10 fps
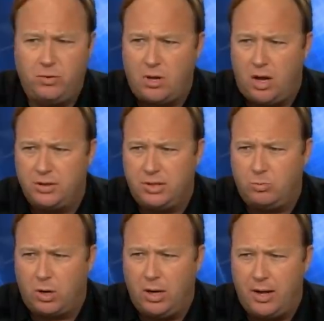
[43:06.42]
a few calls,
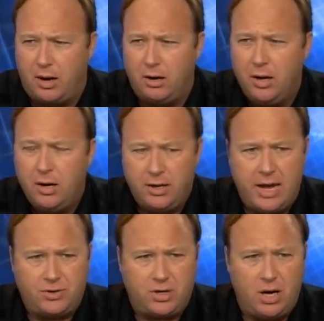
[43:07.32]
then we're going to let our
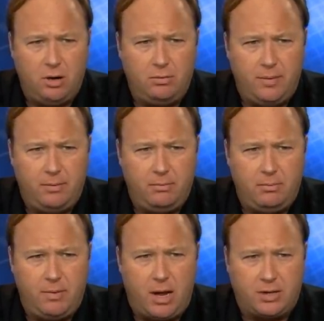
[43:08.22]
guests go, and,
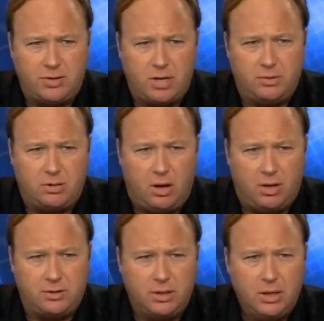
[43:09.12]
and then I'll continue with
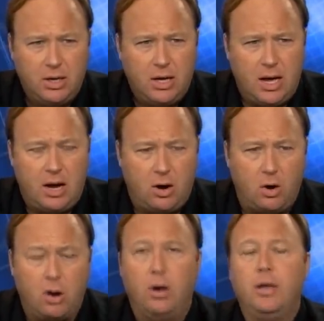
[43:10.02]
calls. Uh,
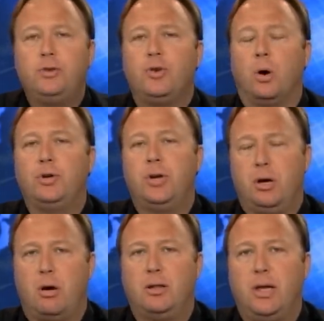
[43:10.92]
Earl in Georgia,
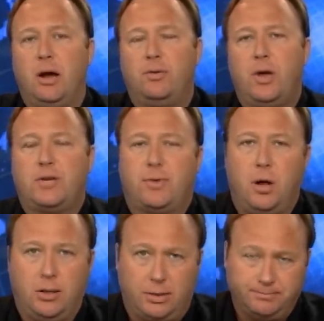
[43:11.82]
you're on the air. Thanks for
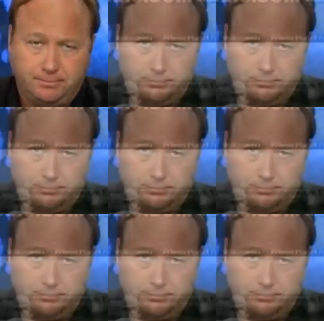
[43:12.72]
holding.